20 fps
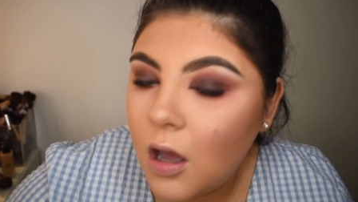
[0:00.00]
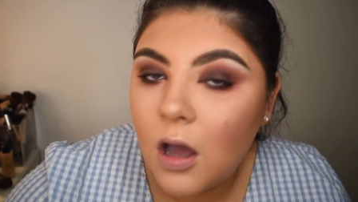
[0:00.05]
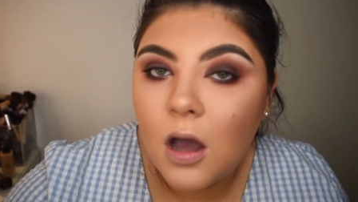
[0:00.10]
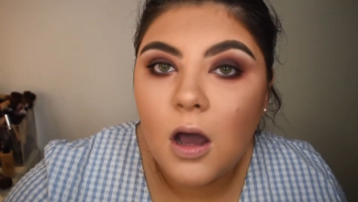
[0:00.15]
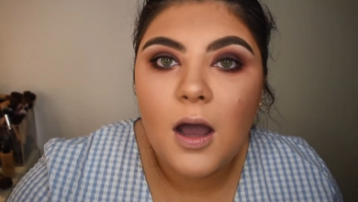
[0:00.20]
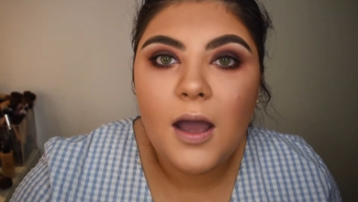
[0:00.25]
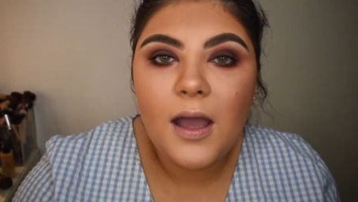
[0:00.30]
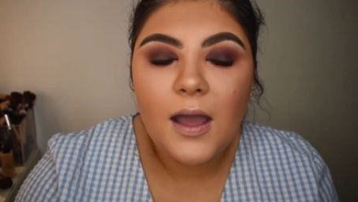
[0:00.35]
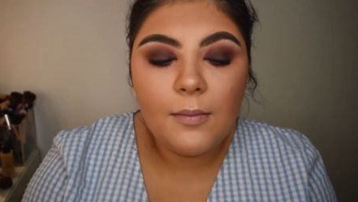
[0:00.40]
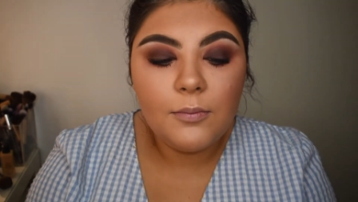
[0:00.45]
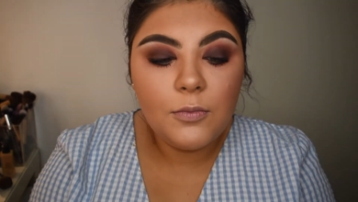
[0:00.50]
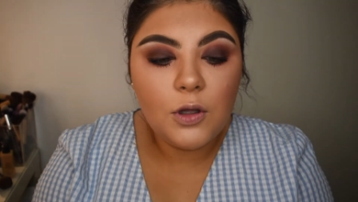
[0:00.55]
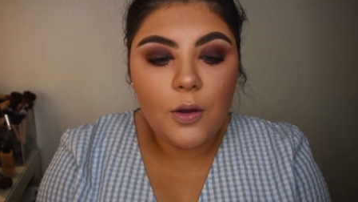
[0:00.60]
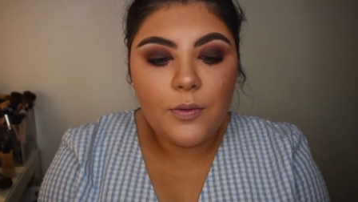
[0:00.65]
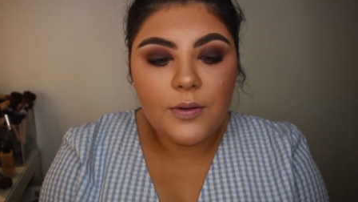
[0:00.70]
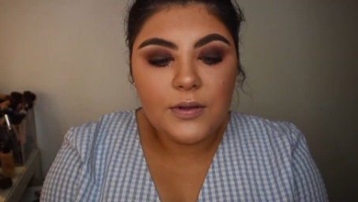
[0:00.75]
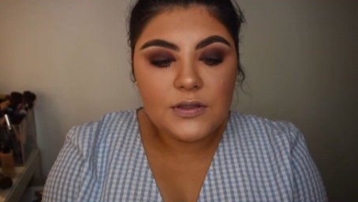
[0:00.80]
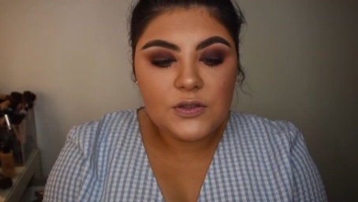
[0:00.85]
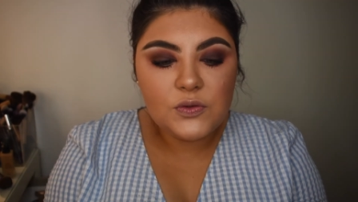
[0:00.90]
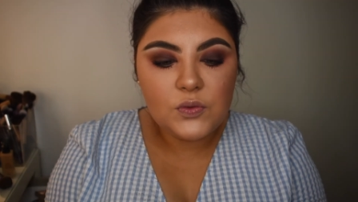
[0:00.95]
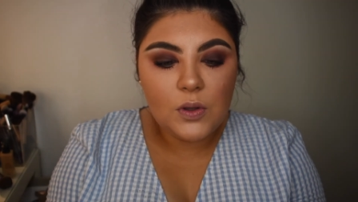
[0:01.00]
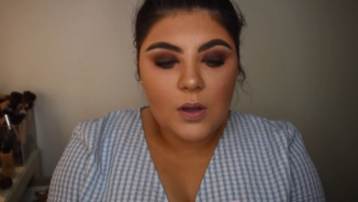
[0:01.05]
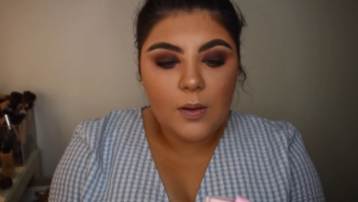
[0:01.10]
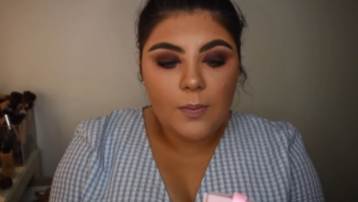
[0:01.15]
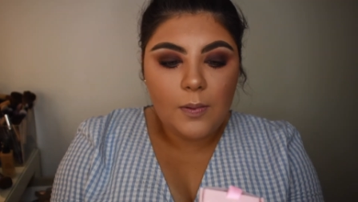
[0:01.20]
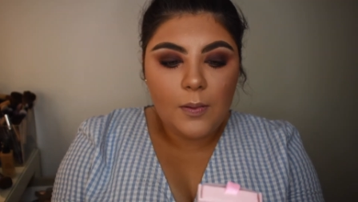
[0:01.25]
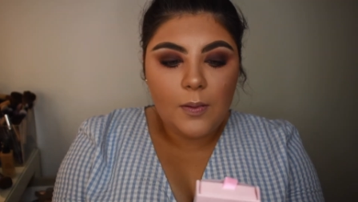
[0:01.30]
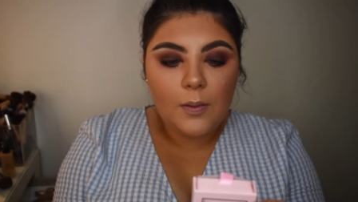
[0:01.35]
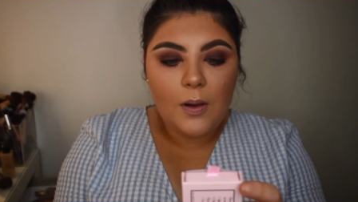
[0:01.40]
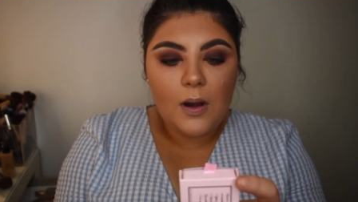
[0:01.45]
I am going to
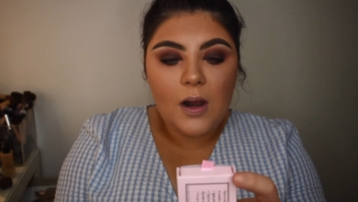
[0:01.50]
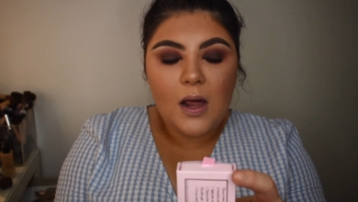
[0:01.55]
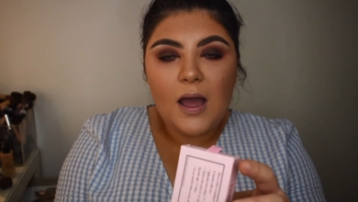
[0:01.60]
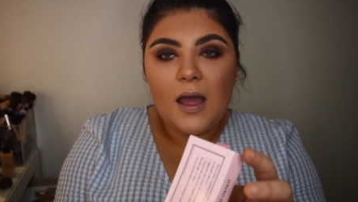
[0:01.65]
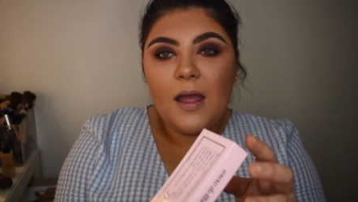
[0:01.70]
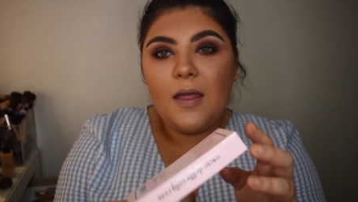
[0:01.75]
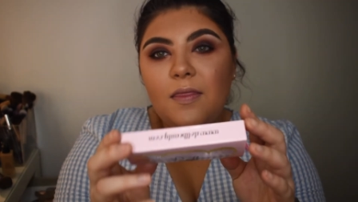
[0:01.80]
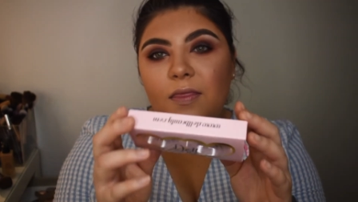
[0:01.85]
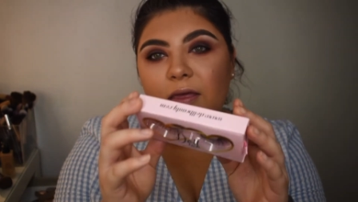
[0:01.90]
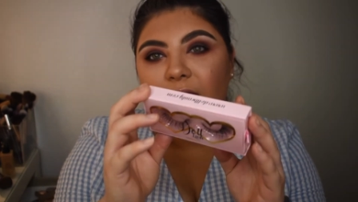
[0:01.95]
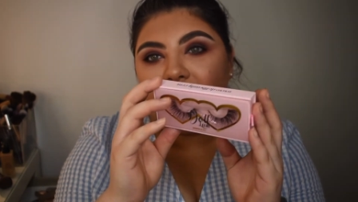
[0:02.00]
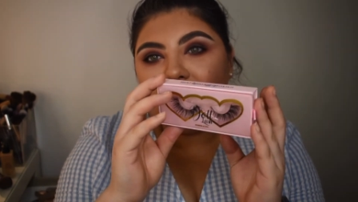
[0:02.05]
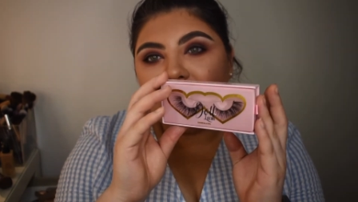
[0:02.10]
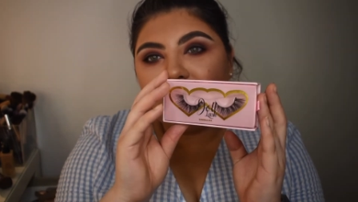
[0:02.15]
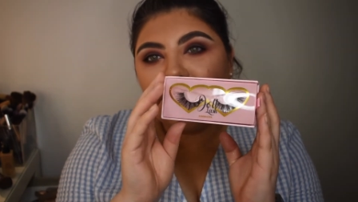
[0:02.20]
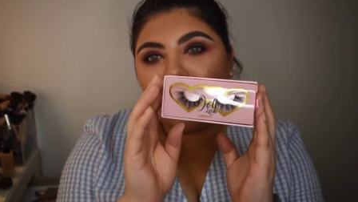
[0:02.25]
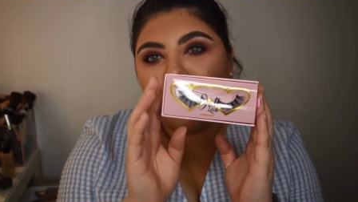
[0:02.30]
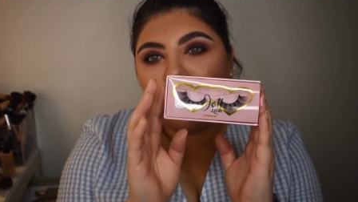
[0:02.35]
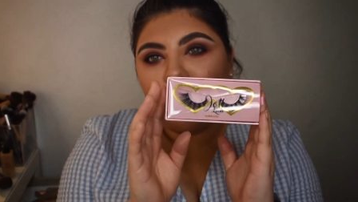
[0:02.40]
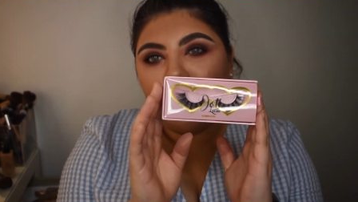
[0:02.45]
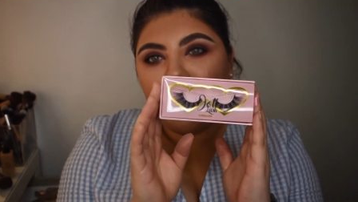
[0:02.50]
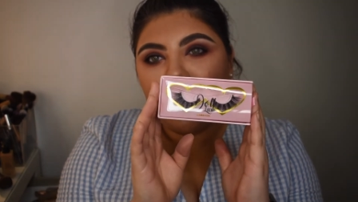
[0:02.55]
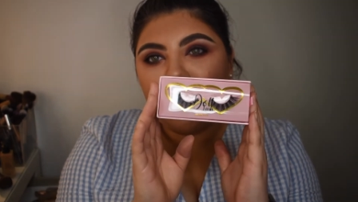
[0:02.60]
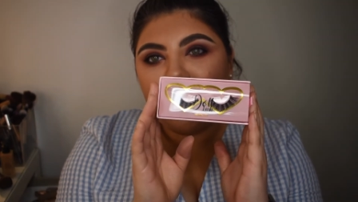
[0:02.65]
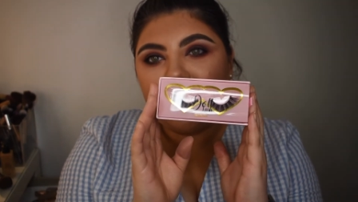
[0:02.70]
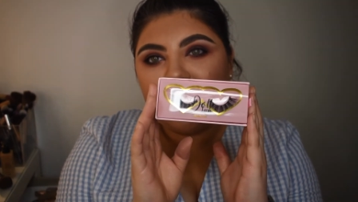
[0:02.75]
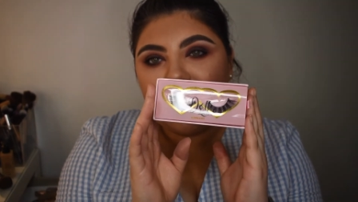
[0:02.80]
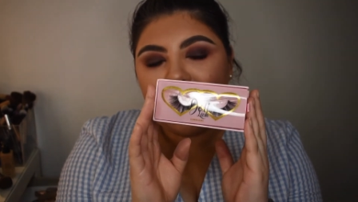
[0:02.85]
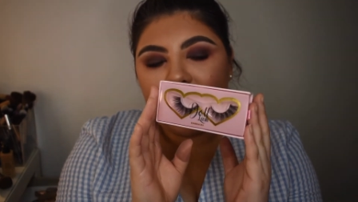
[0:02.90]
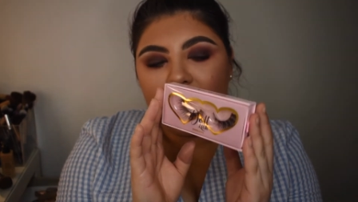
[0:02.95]
apply the Doll
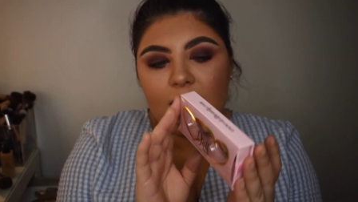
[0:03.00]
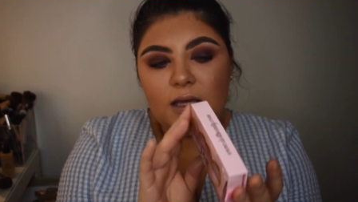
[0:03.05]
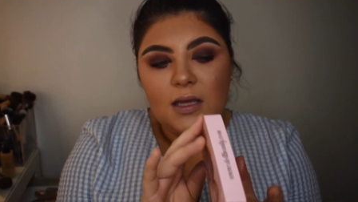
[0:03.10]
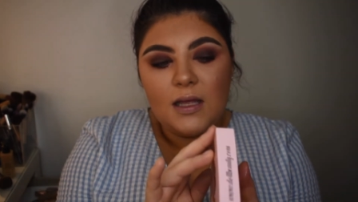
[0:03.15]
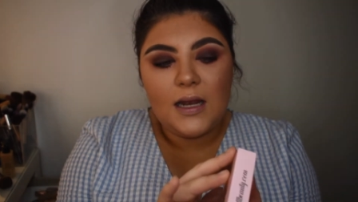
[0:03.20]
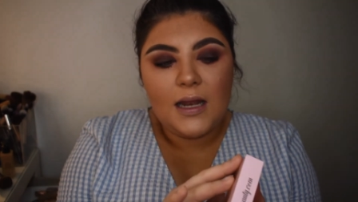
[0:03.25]
Beauty